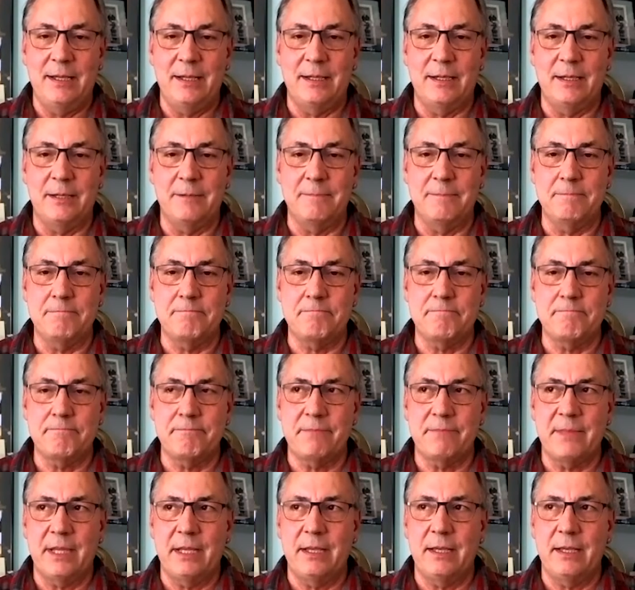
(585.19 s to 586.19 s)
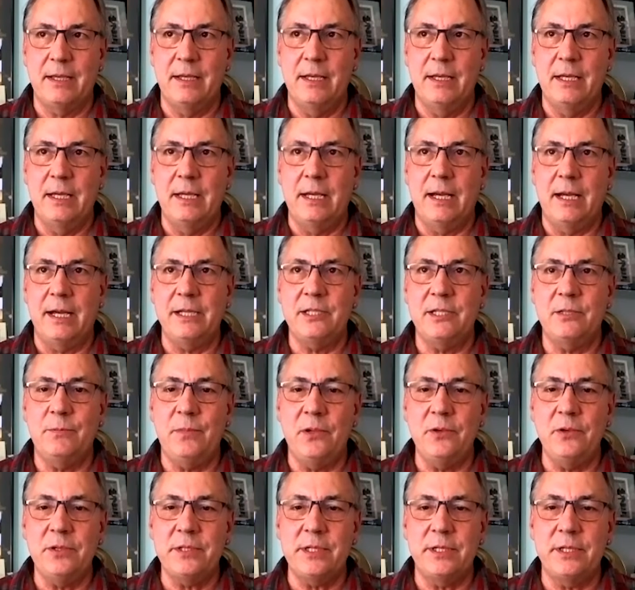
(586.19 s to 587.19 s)
I
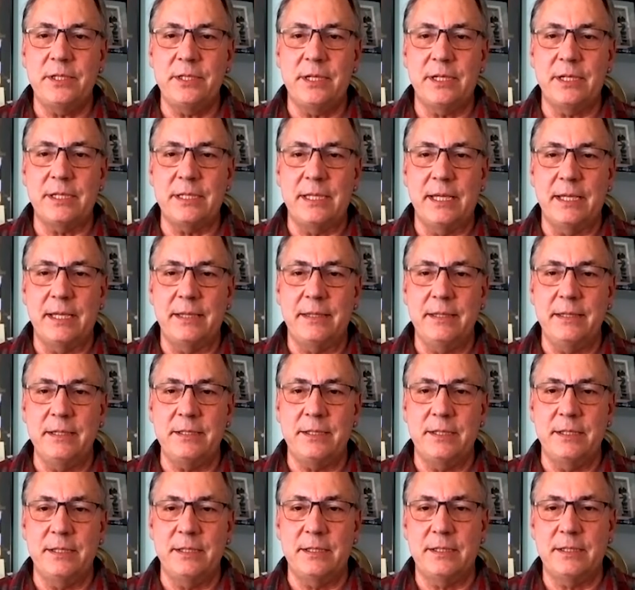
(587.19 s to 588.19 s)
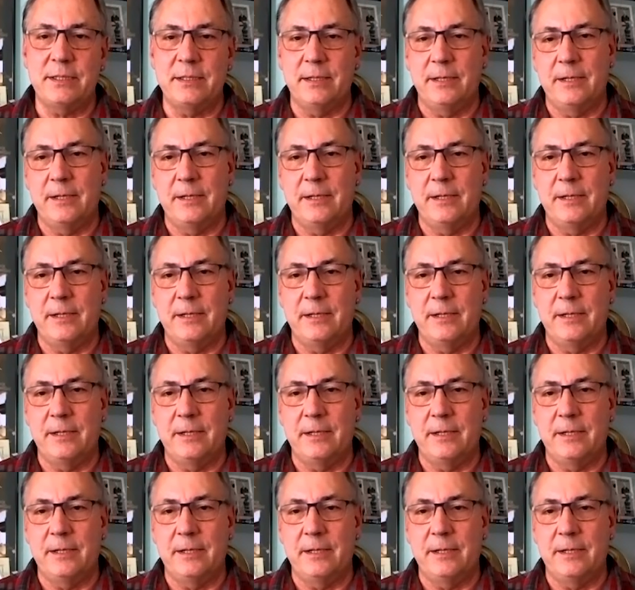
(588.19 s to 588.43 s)
suppose it's just that this is